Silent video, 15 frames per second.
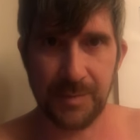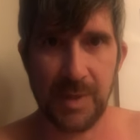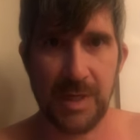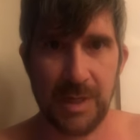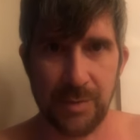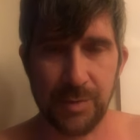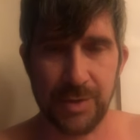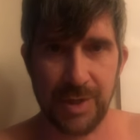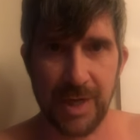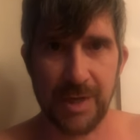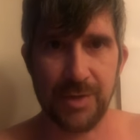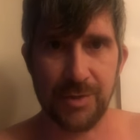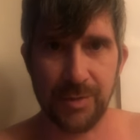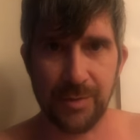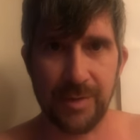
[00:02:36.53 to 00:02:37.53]
equals
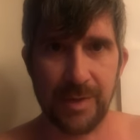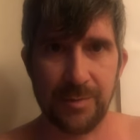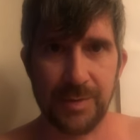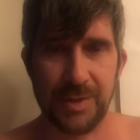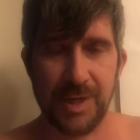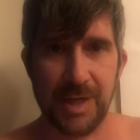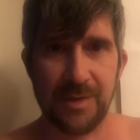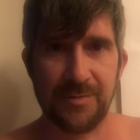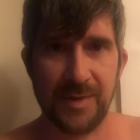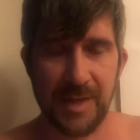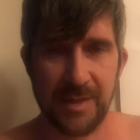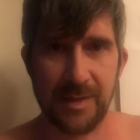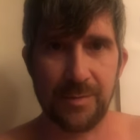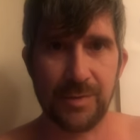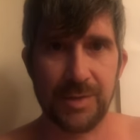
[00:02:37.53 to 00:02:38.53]
change, truth equals change,
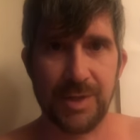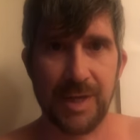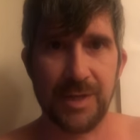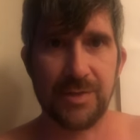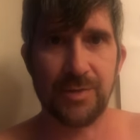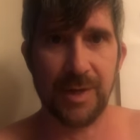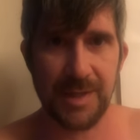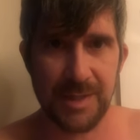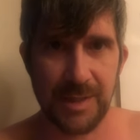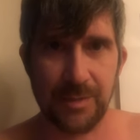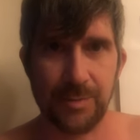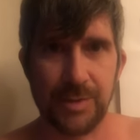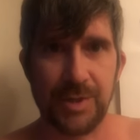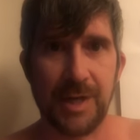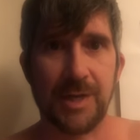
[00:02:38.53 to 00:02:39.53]
faith equals change, crazy
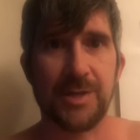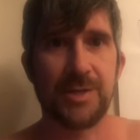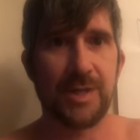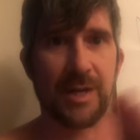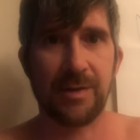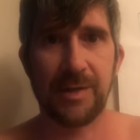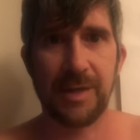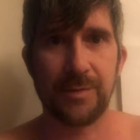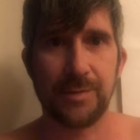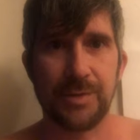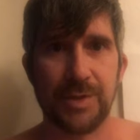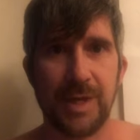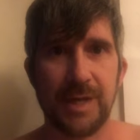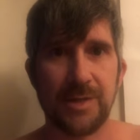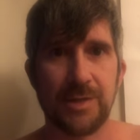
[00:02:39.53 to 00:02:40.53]
equals change, Sarah equals
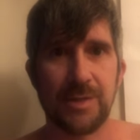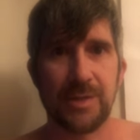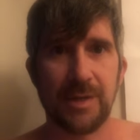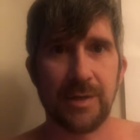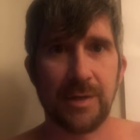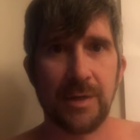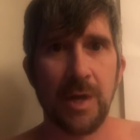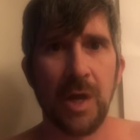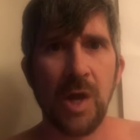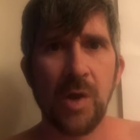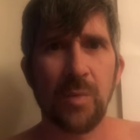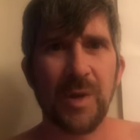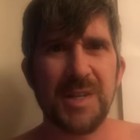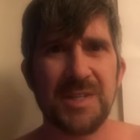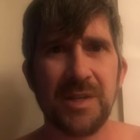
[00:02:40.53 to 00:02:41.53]
change. Sarah,
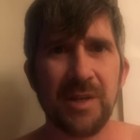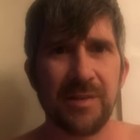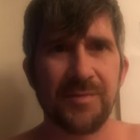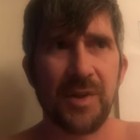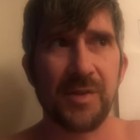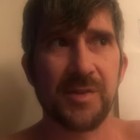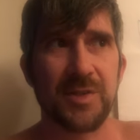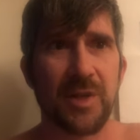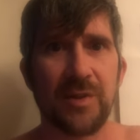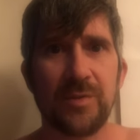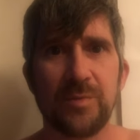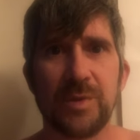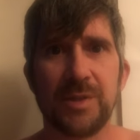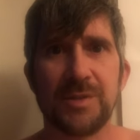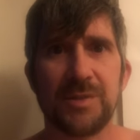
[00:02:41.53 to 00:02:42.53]
why Sarah if all those other
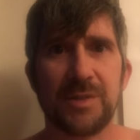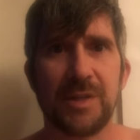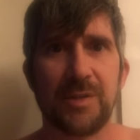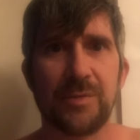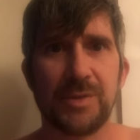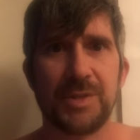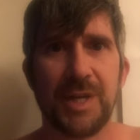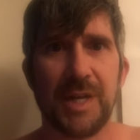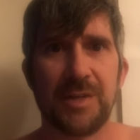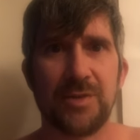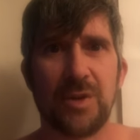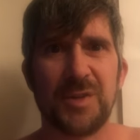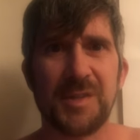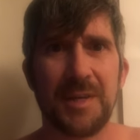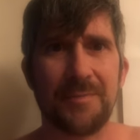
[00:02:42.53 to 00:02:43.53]
words equal change?
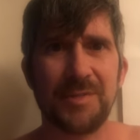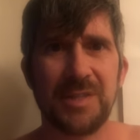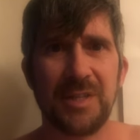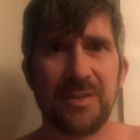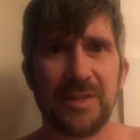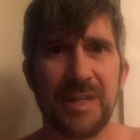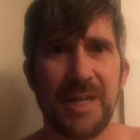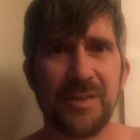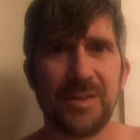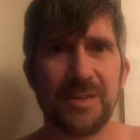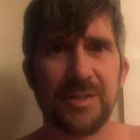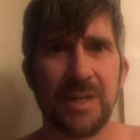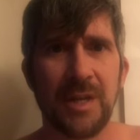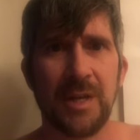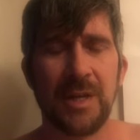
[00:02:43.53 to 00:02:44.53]
All 17 are
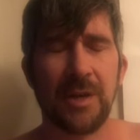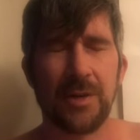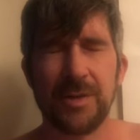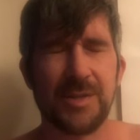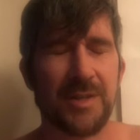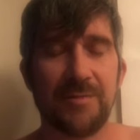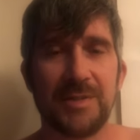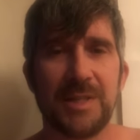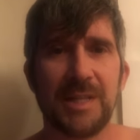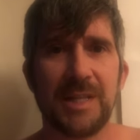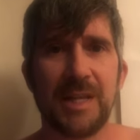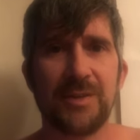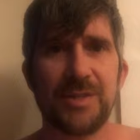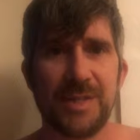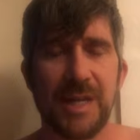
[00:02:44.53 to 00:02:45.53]
letters, or 17
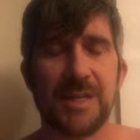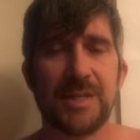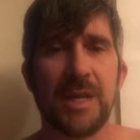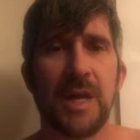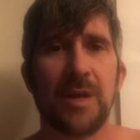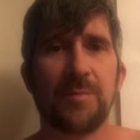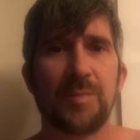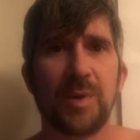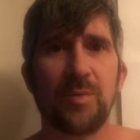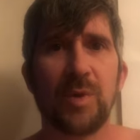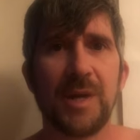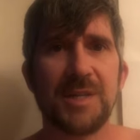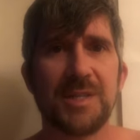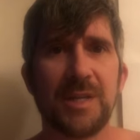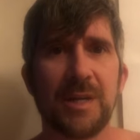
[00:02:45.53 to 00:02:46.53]
letters, yes. But
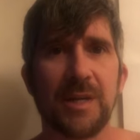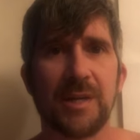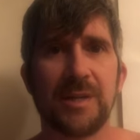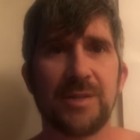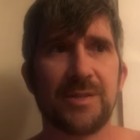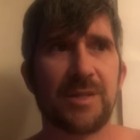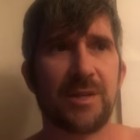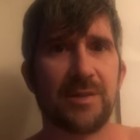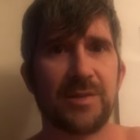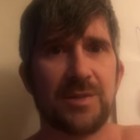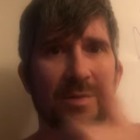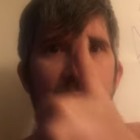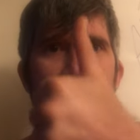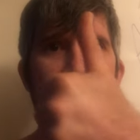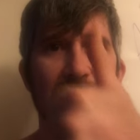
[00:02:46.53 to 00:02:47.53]
why Sarah? Because Sarah is
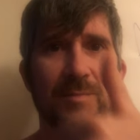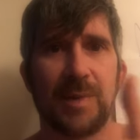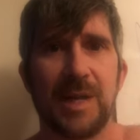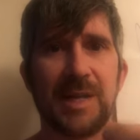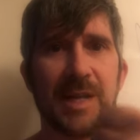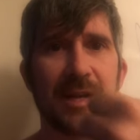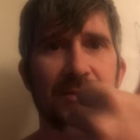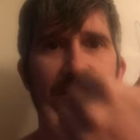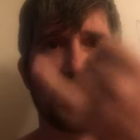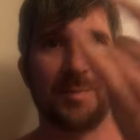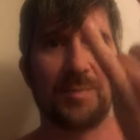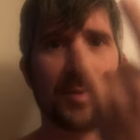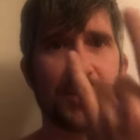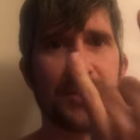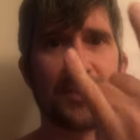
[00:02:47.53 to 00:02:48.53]
the one in my life, we
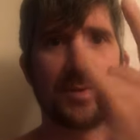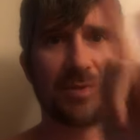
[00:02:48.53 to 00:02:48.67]
produce